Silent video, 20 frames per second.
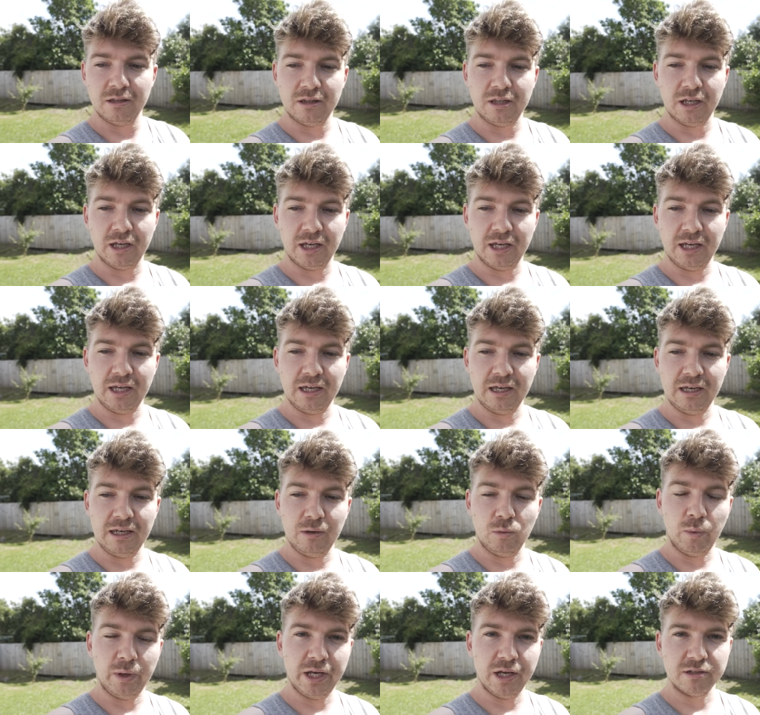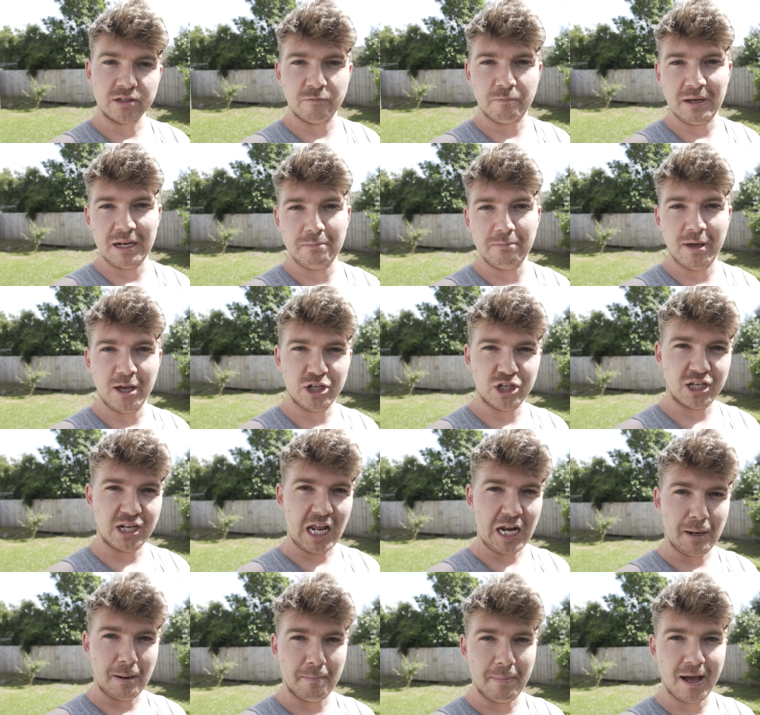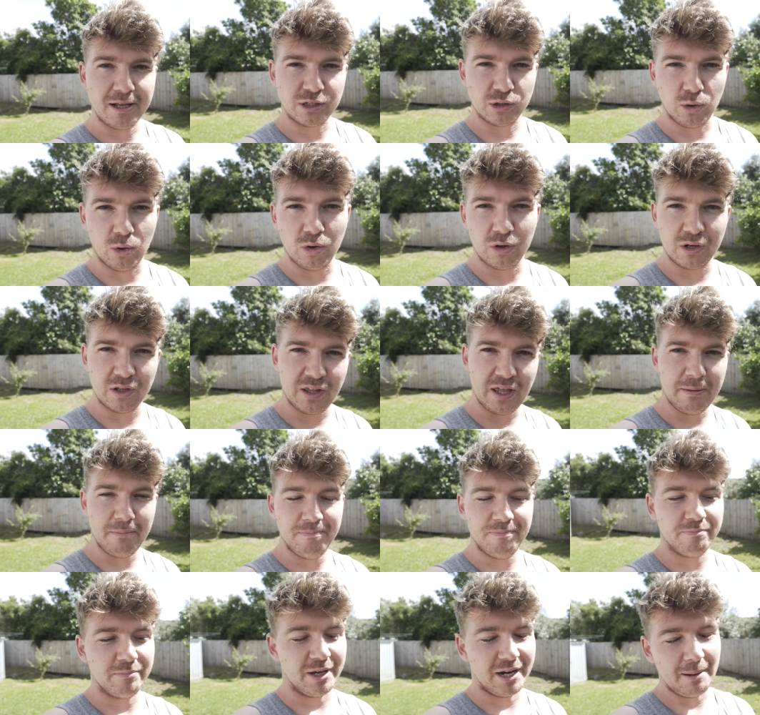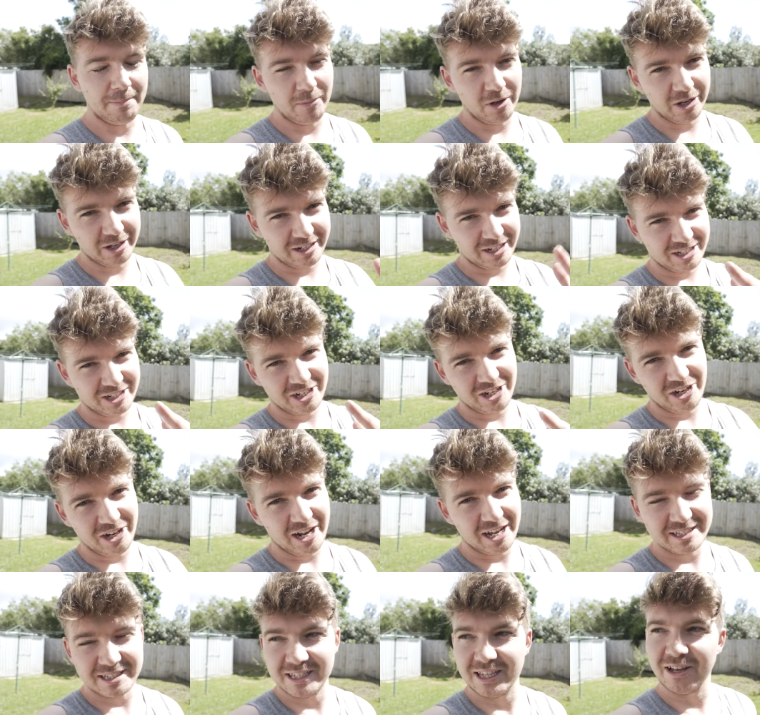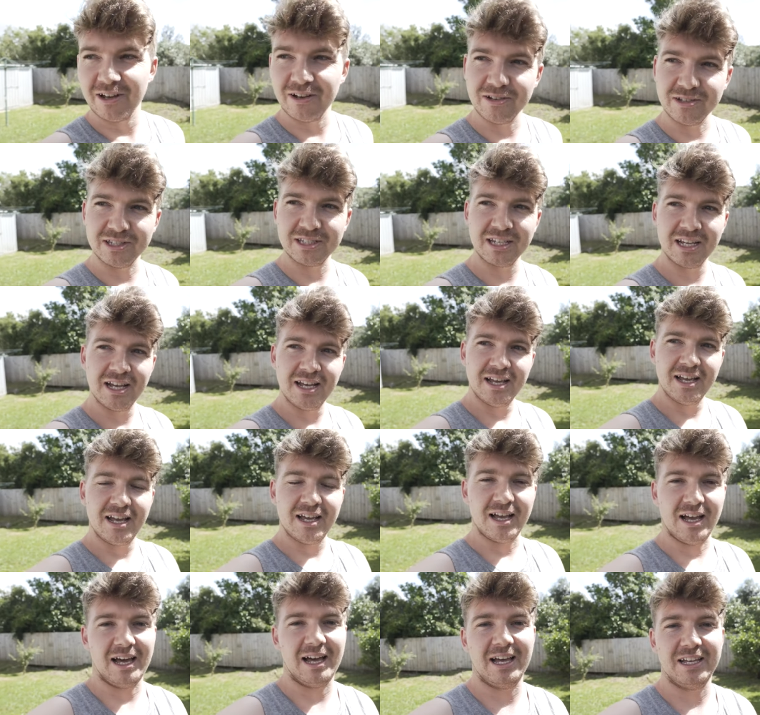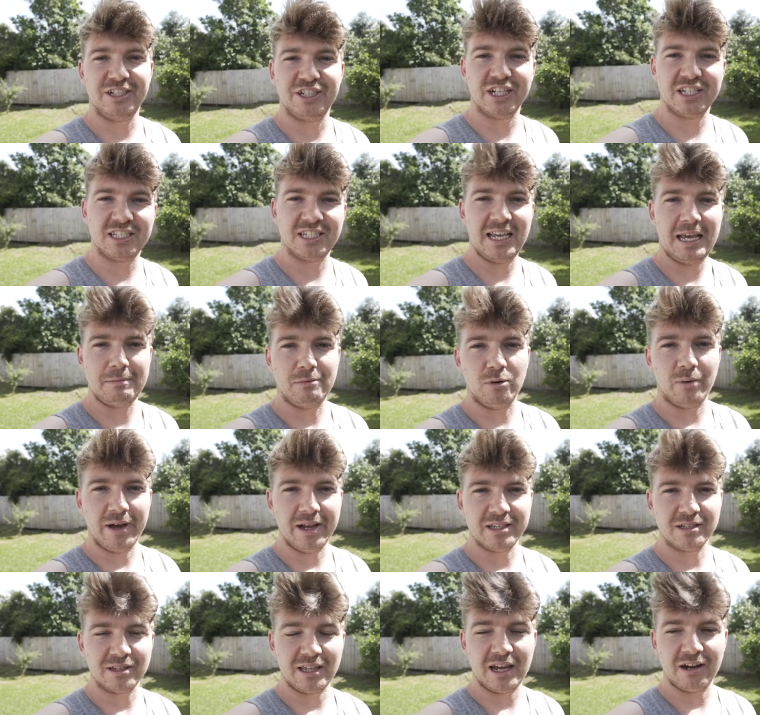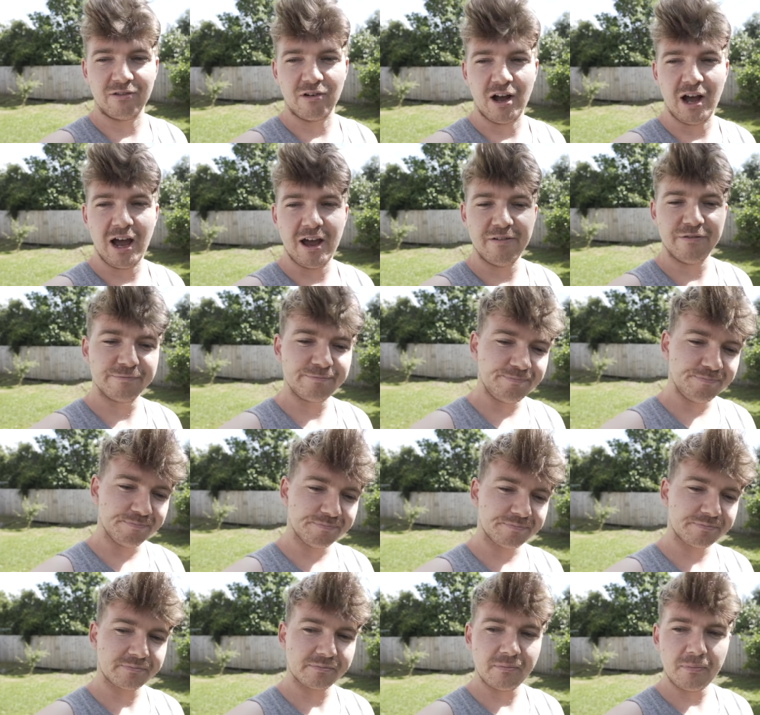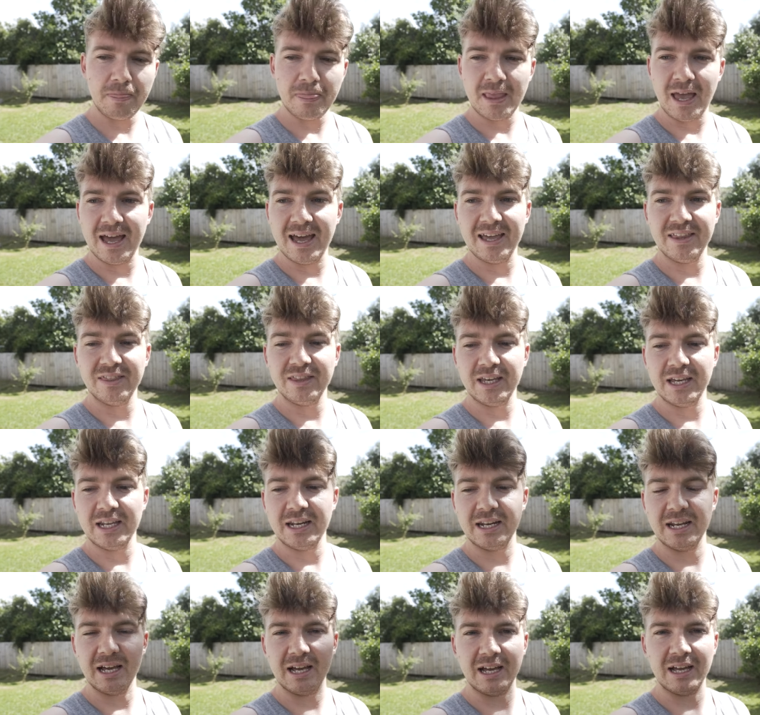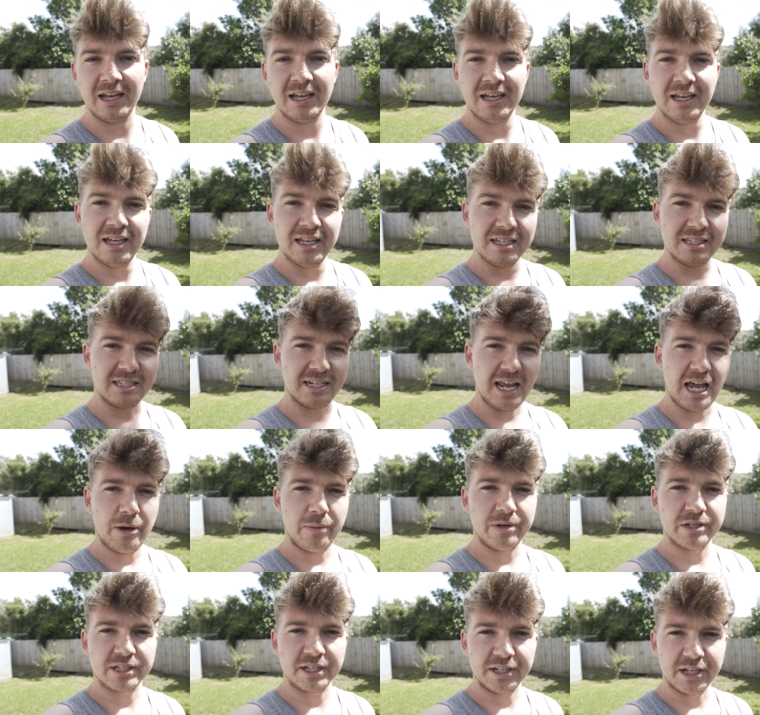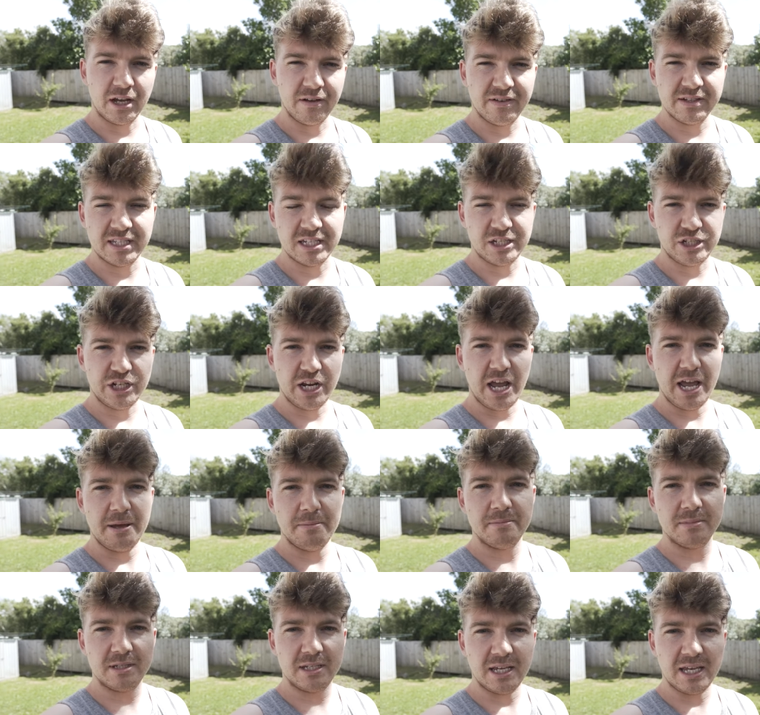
The wheels have been measured and I'm about to order them, but I'm not gonna show you guys those uh, just yet. We'll wait until they arrive. And then uh, today we're just gonna go visit James.